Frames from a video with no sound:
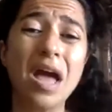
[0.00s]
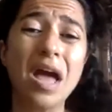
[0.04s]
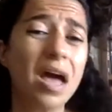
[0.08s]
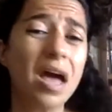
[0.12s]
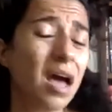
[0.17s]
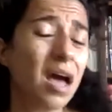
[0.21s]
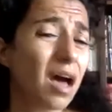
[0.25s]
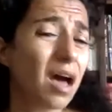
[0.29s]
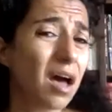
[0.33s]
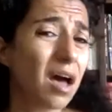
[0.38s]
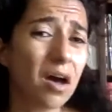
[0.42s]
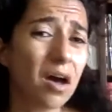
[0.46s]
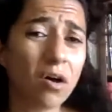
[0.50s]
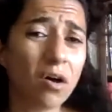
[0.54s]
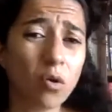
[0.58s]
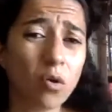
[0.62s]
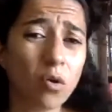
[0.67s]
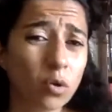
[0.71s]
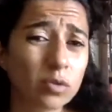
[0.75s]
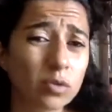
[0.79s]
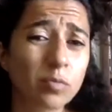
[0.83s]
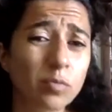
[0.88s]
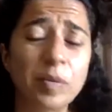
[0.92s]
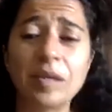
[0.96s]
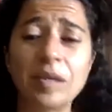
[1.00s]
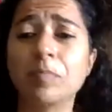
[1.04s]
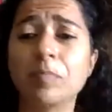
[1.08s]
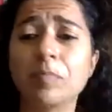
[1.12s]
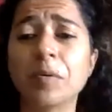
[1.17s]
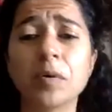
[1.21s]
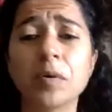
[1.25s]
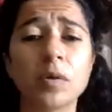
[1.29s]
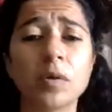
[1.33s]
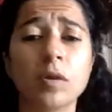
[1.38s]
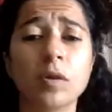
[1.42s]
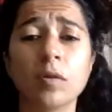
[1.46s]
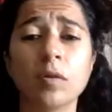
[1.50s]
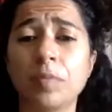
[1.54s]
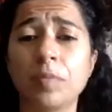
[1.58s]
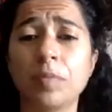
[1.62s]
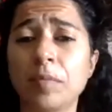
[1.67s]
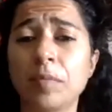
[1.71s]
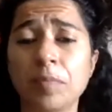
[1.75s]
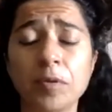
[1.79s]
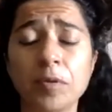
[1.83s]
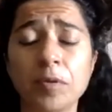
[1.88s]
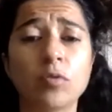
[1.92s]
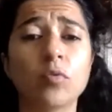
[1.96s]
old people,
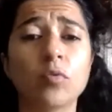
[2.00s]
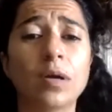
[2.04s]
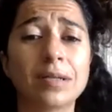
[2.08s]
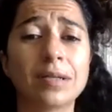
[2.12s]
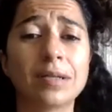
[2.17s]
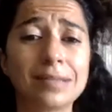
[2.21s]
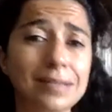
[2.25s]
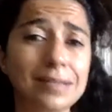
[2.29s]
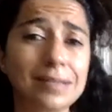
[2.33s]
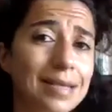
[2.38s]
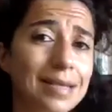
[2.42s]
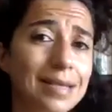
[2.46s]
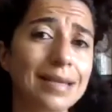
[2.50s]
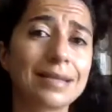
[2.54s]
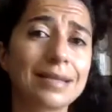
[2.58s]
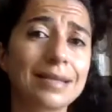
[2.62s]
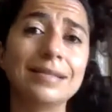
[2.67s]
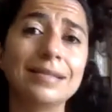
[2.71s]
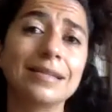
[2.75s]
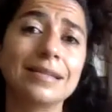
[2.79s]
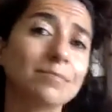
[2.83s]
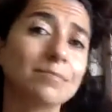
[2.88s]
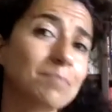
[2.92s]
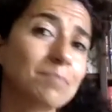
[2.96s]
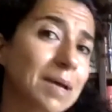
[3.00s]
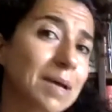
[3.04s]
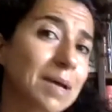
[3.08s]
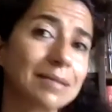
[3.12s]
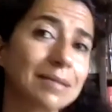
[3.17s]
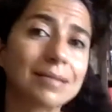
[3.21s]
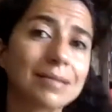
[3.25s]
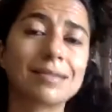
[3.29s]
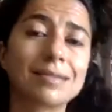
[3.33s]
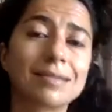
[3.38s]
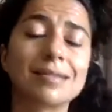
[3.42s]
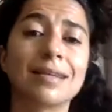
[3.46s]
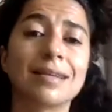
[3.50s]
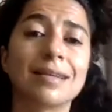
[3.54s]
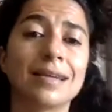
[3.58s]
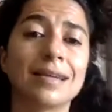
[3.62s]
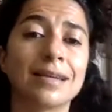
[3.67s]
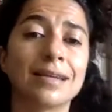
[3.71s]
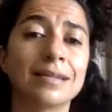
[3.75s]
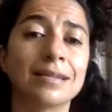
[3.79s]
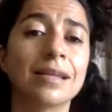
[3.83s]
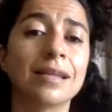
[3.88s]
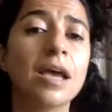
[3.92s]
people who are sick, need medicine,